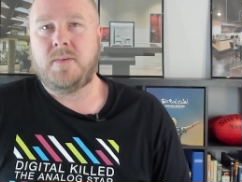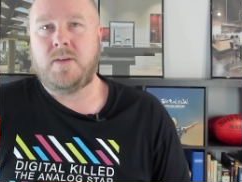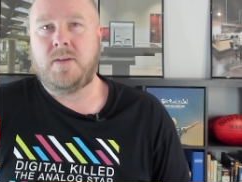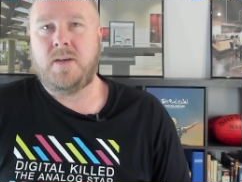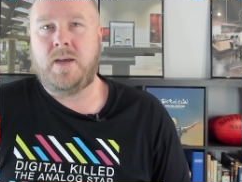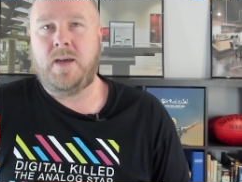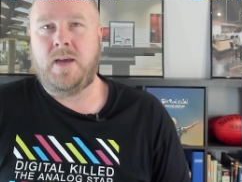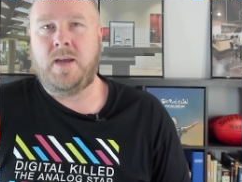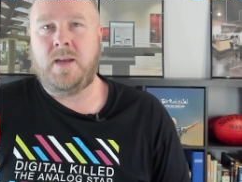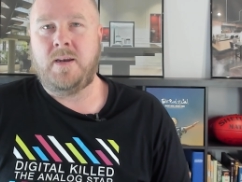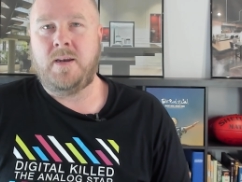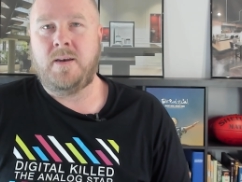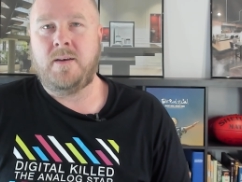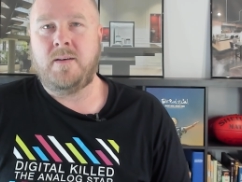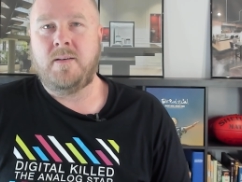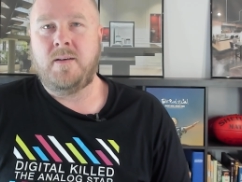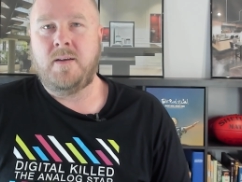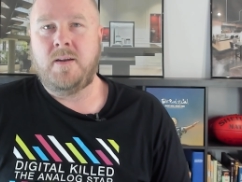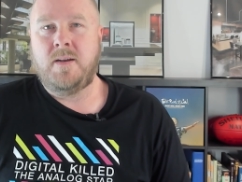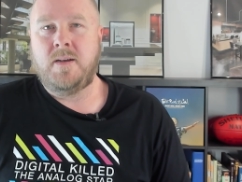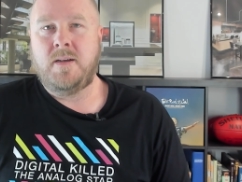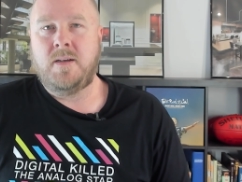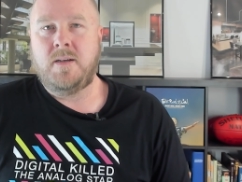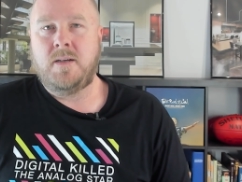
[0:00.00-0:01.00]
And
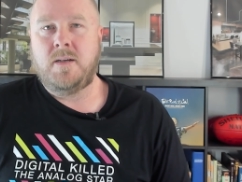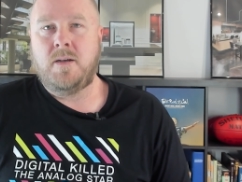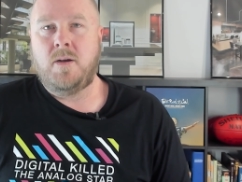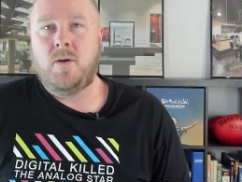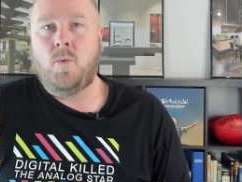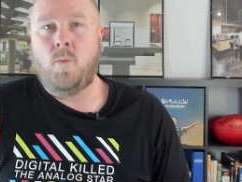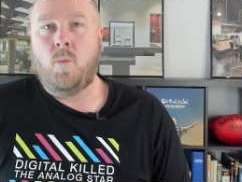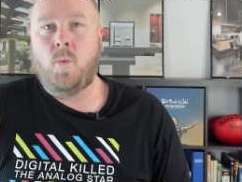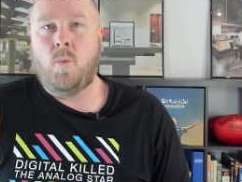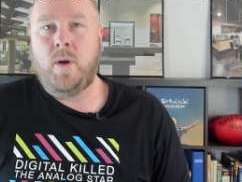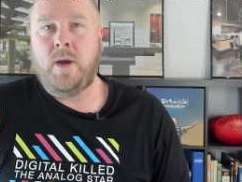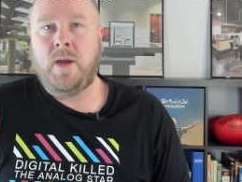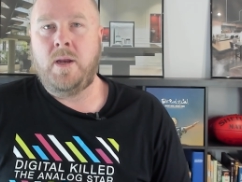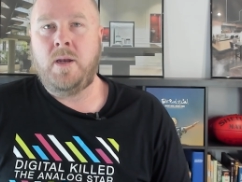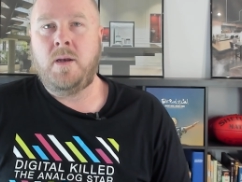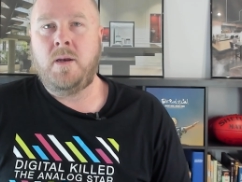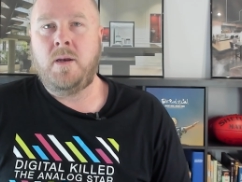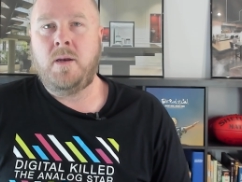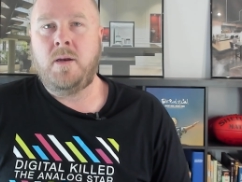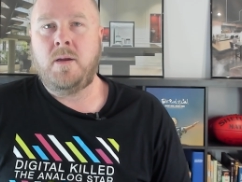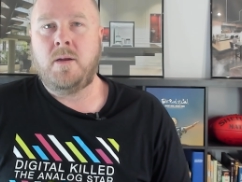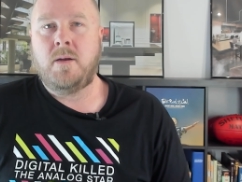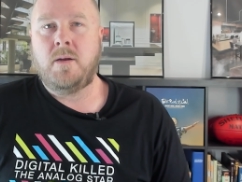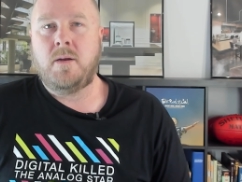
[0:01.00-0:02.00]

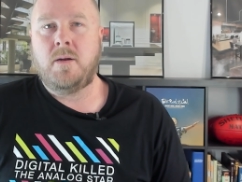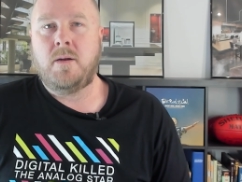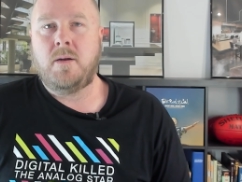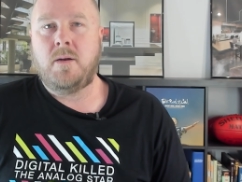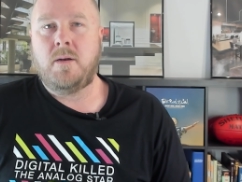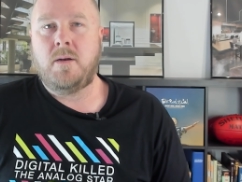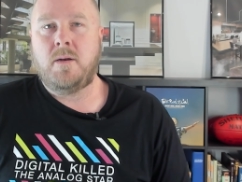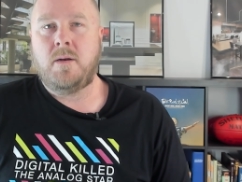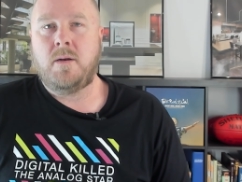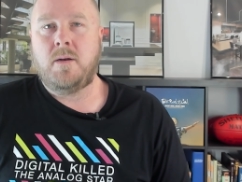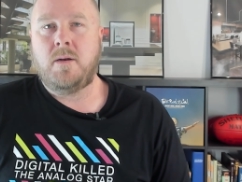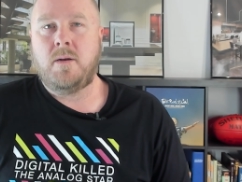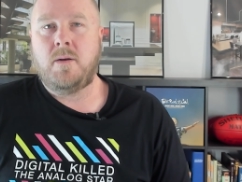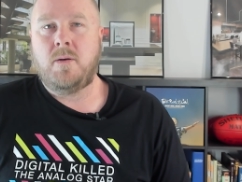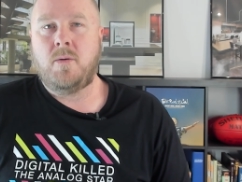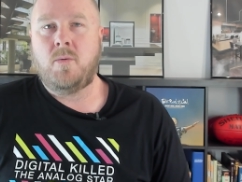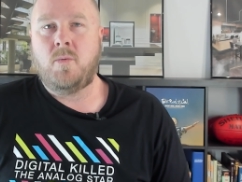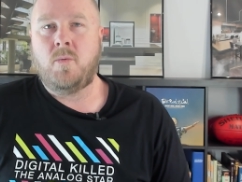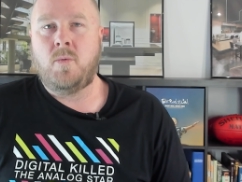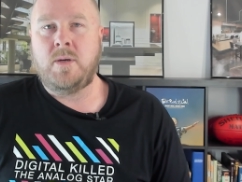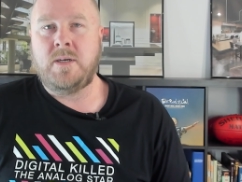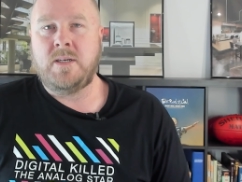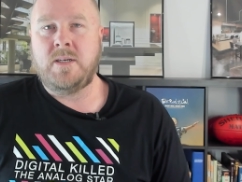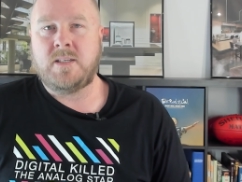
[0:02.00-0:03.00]
when
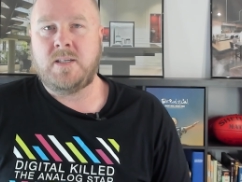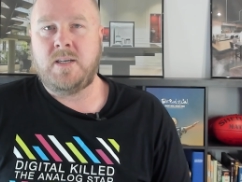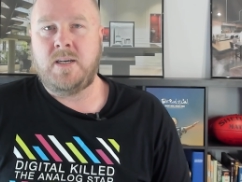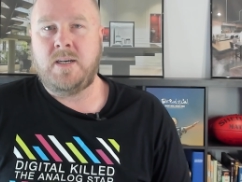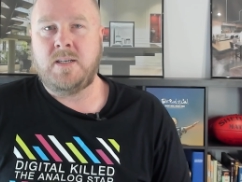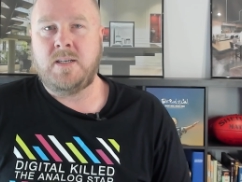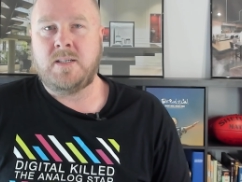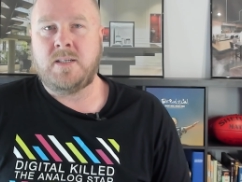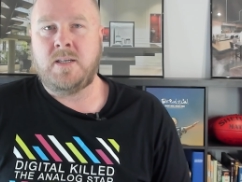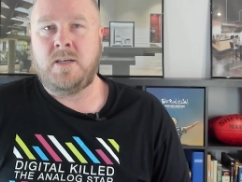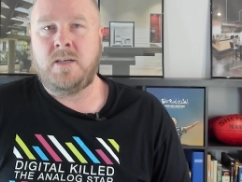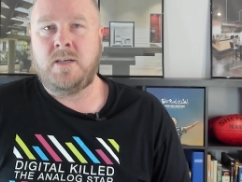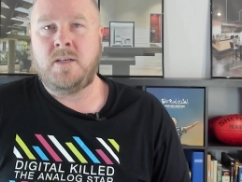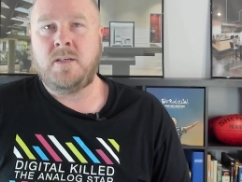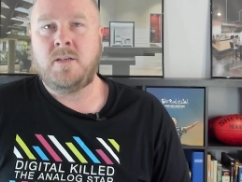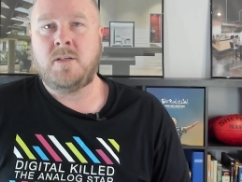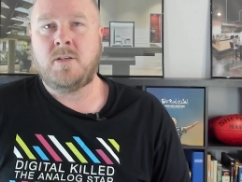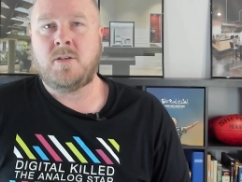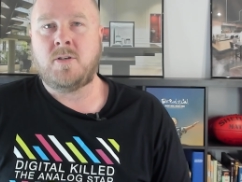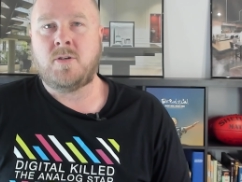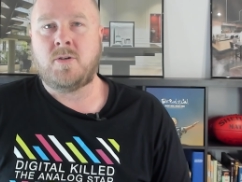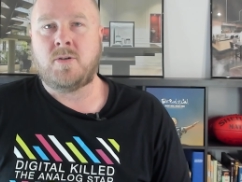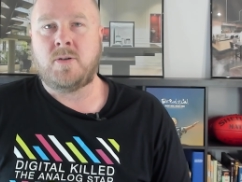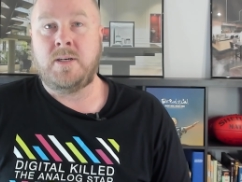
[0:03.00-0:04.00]
we see as an
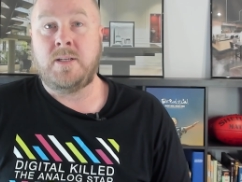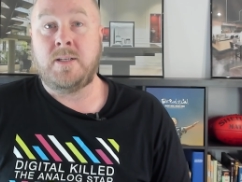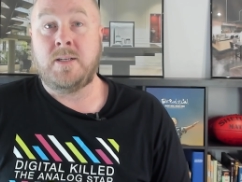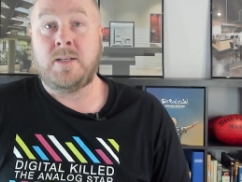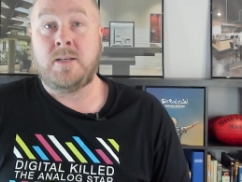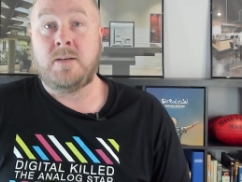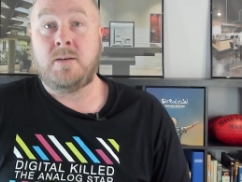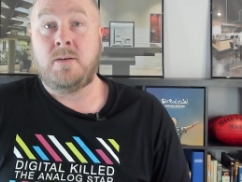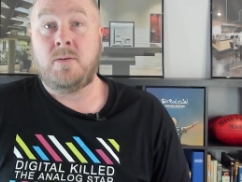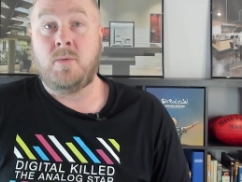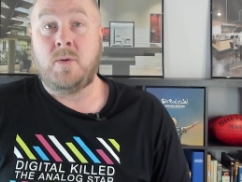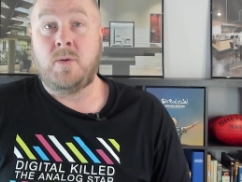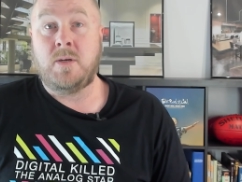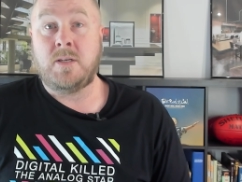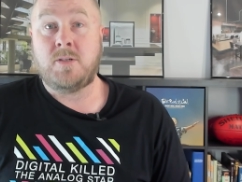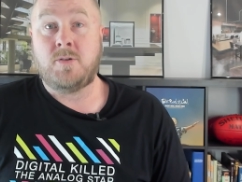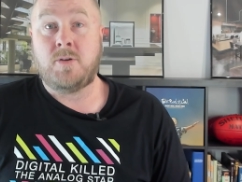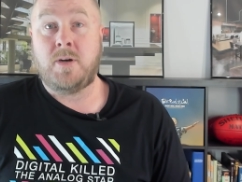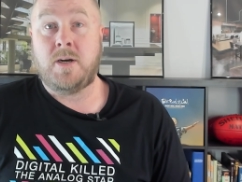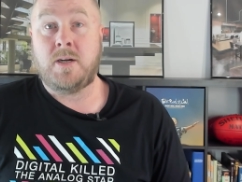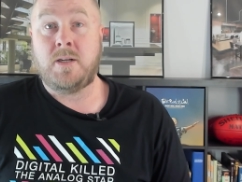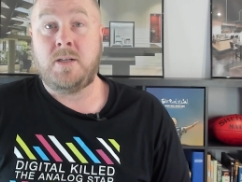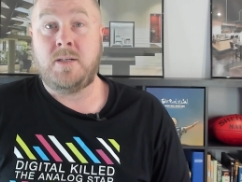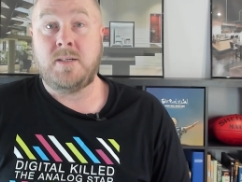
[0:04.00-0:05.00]
industry that we're
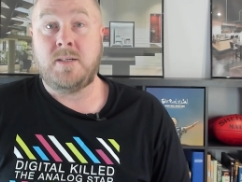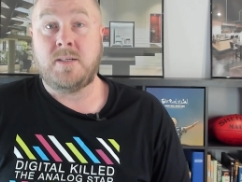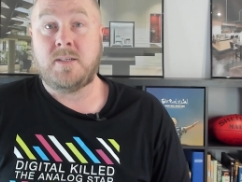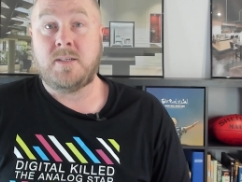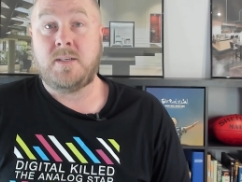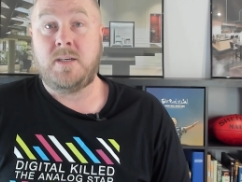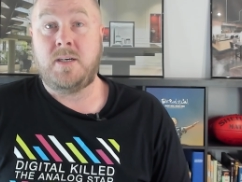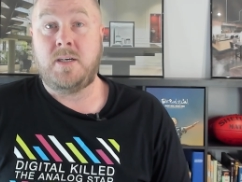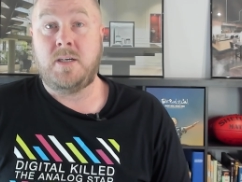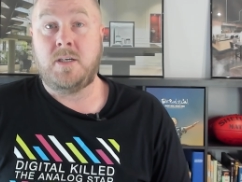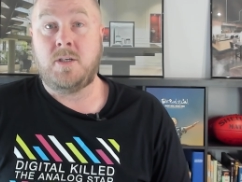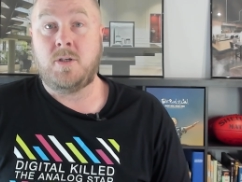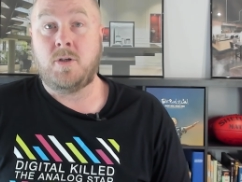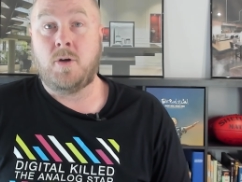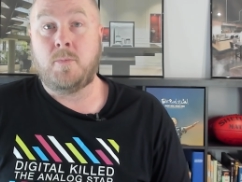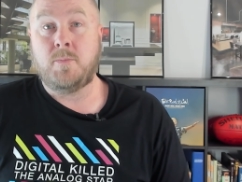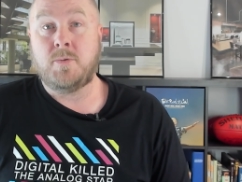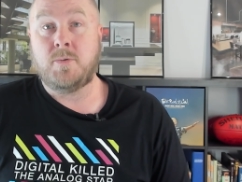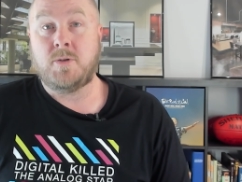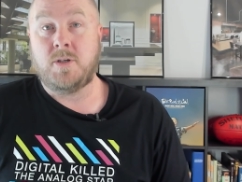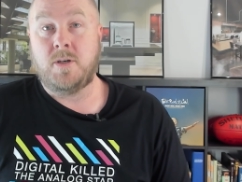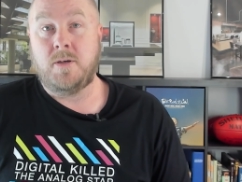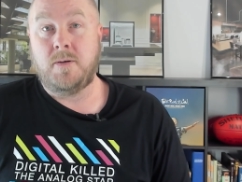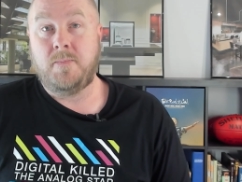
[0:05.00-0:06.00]
struggling to see
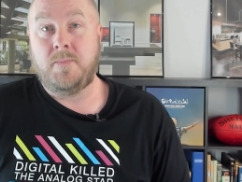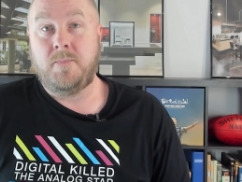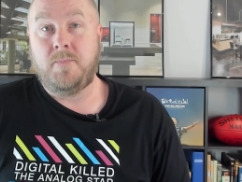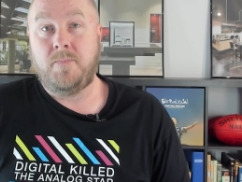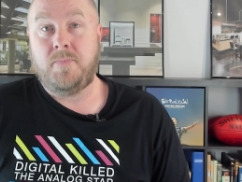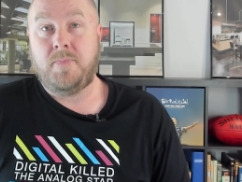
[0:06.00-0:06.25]
adoption